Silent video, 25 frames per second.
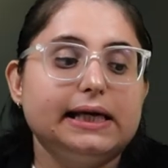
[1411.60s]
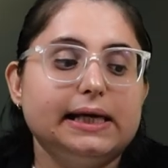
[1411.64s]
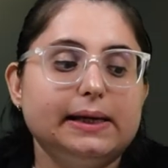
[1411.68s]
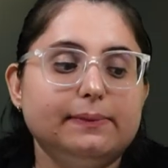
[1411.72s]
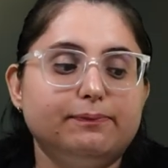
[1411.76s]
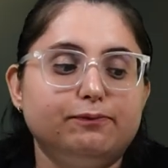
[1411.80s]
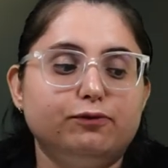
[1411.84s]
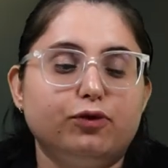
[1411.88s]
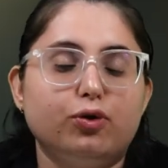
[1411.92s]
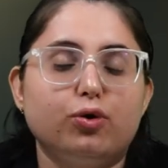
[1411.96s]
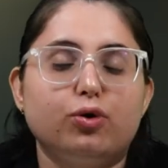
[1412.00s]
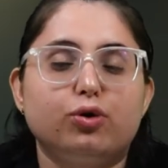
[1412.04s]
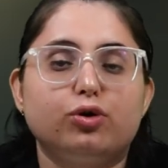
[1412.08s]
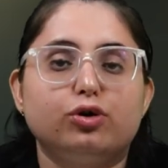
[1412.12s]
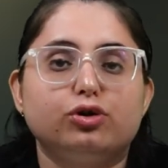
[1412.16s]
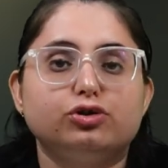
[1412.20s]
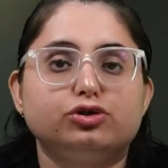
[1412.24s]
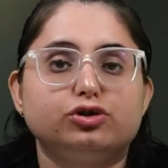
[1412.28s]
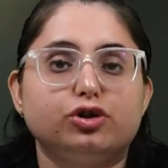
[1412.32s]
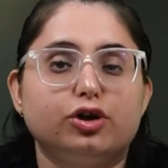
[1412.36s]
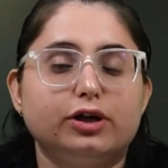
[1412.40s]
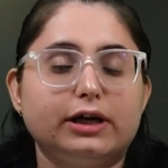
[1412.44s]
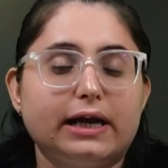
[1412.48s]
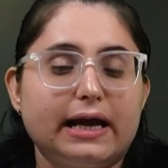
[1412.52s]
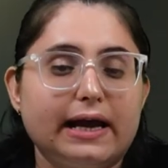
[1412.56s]
Keep
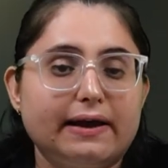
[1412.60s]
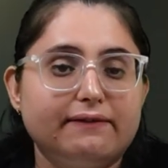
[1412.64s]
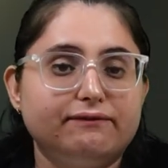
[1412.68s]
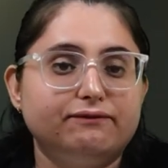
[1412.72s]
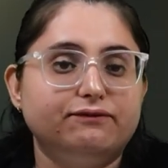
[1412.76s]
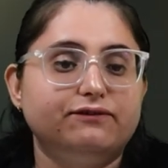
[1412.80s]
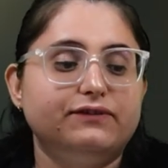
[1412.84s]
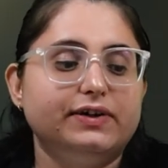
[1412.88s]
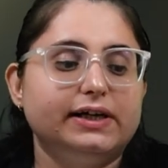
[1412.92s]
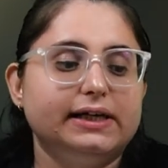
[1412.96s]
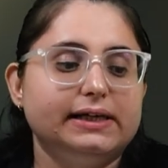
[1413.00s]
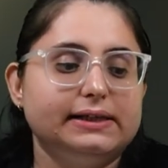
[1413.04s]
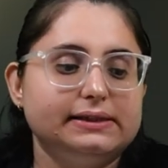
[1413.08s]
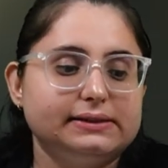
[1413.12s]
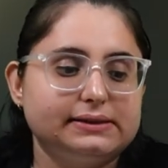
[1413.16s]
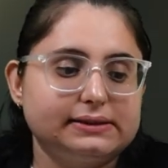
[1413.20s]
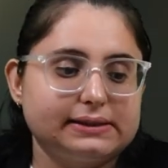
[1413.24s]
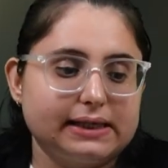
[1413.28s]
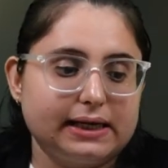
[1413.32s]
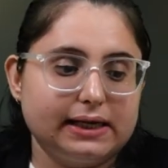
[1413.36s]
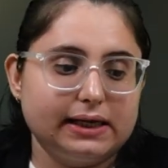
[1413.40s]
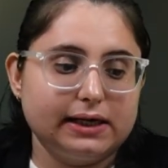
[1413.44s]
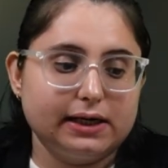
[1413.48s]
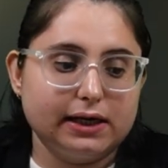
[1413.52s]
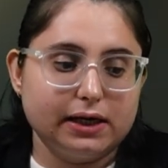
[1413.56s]
focus on every
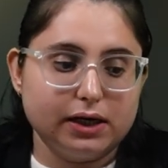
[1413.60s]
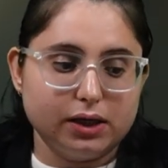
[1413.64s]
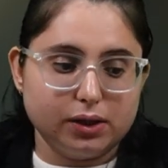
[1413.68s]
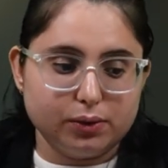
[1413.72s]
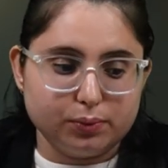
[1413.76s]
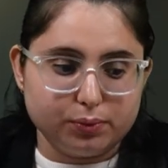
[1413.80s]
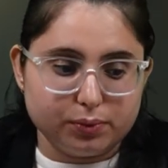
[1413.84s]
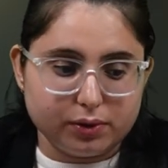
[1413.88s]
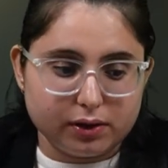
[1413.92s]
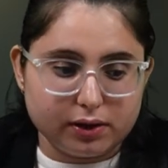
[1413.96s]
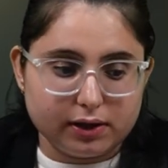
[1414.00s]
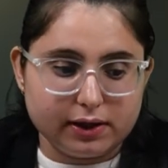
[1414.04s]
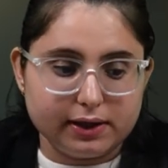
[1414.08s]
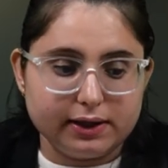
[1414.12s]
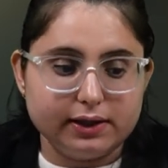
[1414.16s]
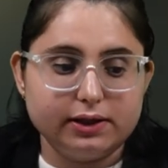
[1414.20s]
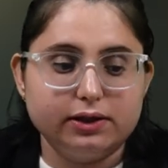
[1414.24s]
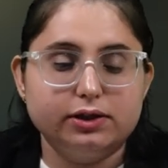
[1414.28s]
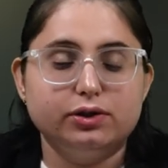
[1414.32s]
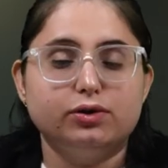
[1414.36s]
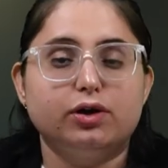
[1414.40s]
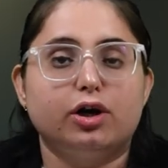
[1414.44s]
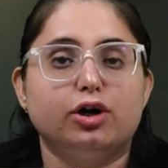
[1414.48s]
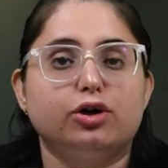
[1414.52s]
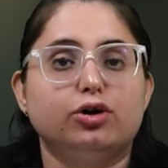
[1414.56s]
single word.
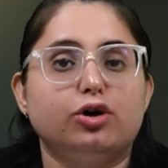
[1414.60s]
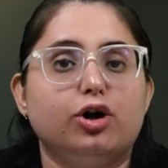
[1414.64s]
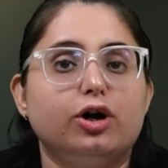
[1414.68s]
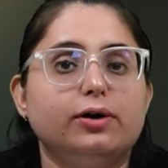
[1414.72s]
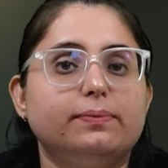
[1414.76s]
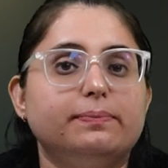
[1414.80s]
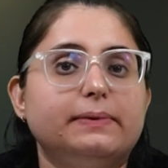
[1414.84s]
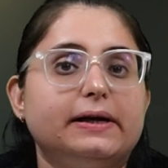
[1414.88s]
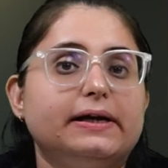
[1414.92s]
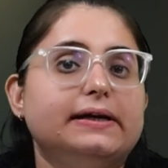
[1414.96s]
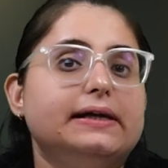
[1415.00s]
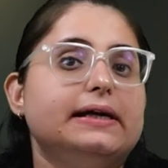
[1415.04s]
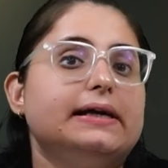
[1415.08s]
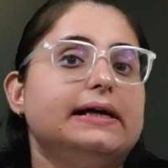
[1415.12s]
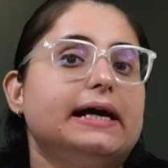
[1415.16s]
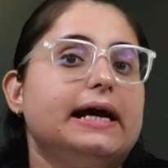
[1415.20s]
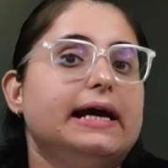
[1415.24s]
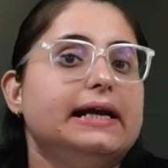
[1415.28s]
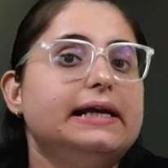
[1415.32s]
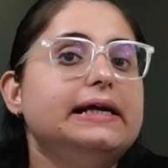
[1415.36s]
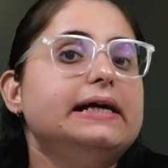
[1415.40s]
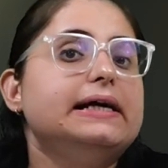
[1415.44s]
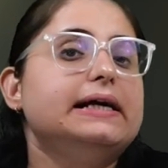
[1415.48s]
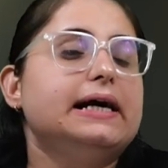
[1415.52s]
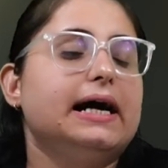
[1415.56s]
You are not making
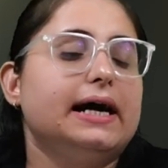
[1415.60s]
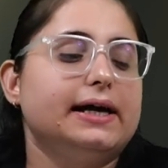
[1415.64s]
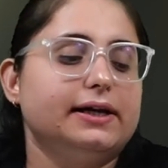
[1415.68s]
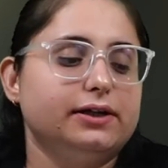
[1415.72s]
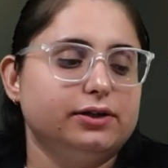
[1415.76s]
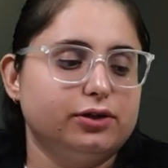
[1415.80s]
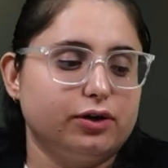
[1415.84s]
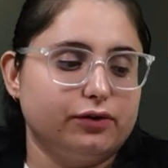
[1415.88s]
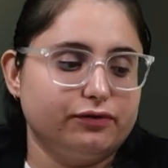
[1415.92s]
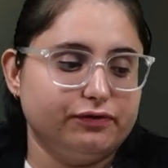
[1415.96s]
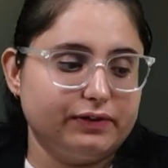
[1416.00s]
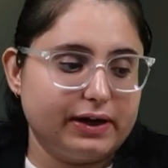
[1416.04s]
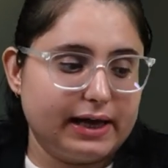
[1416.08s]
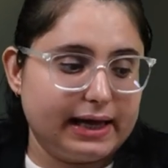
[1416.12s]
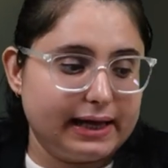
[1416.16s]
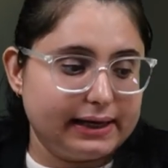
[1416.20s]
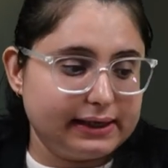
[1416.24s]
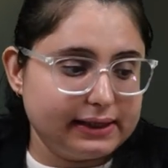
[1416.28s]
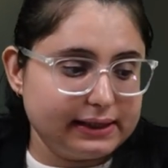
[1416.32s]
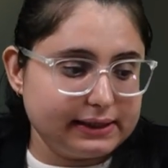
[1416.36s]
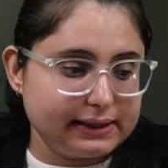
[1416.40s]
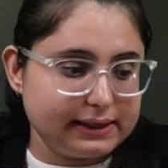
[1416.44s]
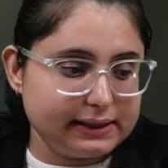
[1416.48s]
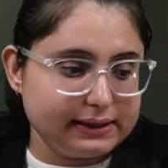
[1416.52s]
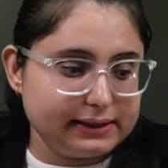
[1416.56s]
any kind of
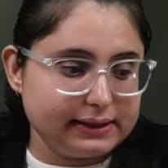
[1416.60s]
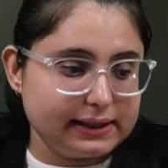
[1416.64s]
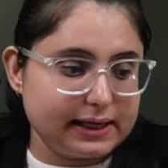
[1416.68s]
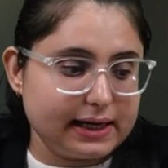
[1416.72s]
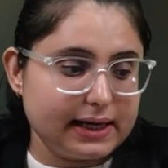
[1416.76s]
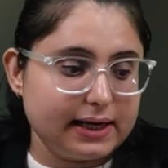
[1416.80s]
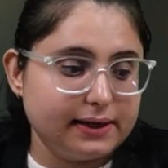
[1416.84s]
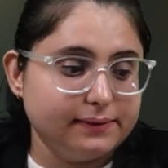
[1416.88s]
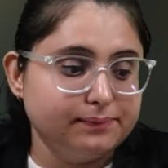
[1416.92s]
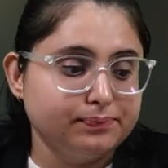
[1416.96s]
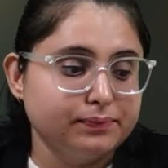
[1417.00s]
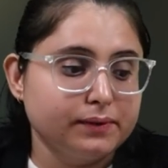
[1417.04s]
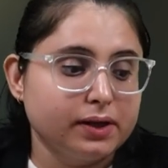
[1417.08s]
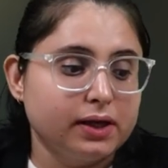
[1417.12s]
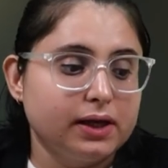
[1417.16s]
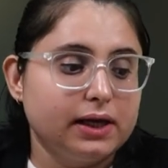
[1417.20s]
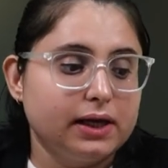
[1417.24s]
error in there.